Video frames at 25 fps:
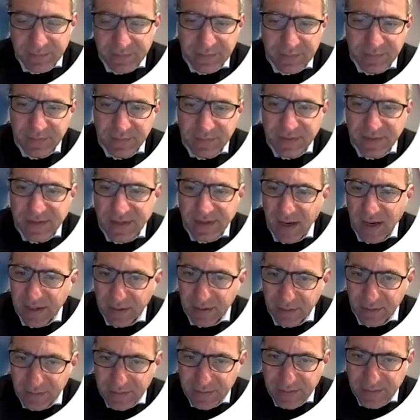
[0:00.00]

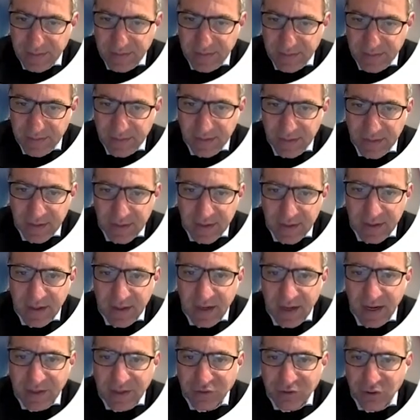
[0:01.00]
cyclones,
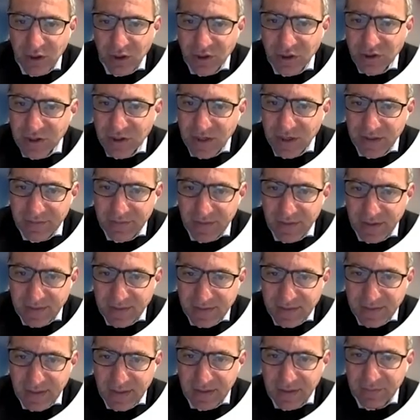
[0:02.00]
hydrological
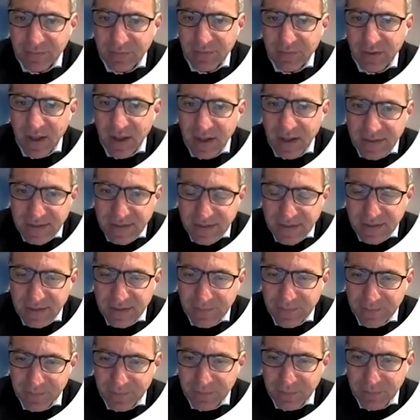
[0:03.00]
events like floods,
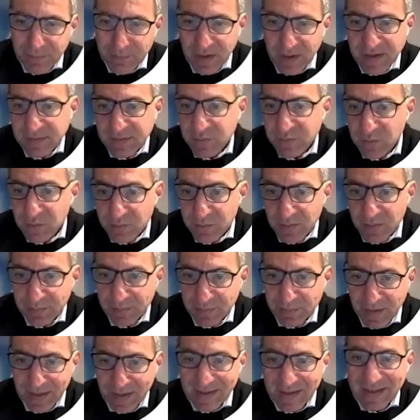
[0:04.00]
mass
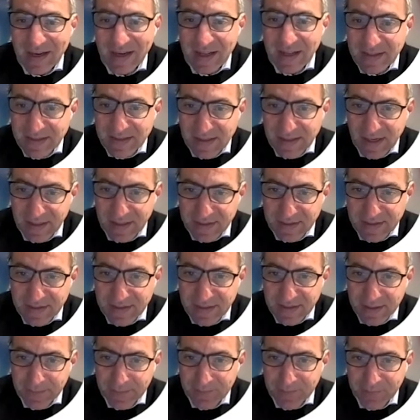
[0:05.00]
movement like
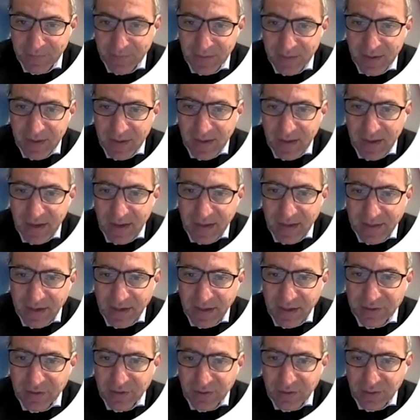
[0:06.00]
landslides, and
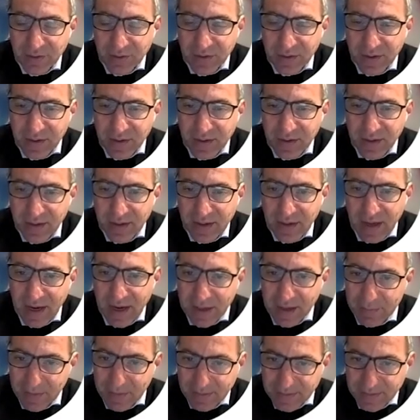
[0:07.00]
other
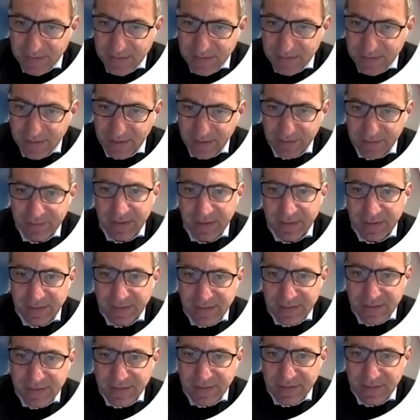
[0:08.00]
climate
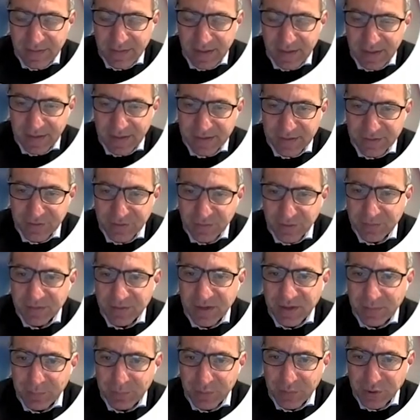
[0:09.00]
events like extreme
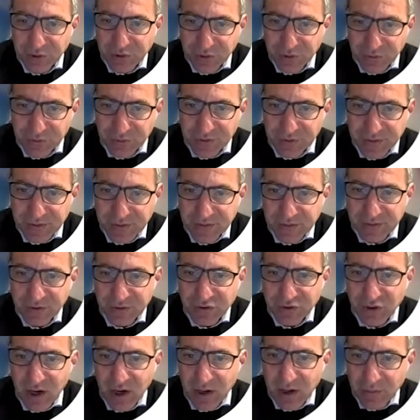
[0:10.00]
temperatures,
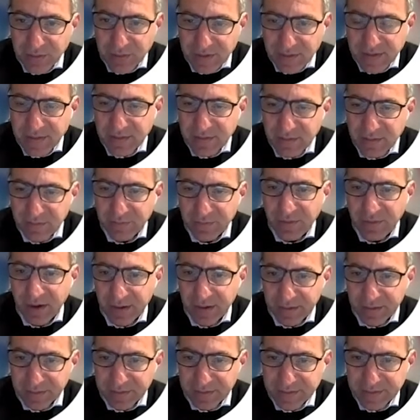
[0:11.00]
droughts,
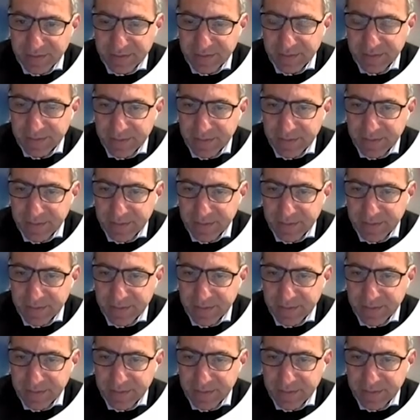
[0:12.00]
fires.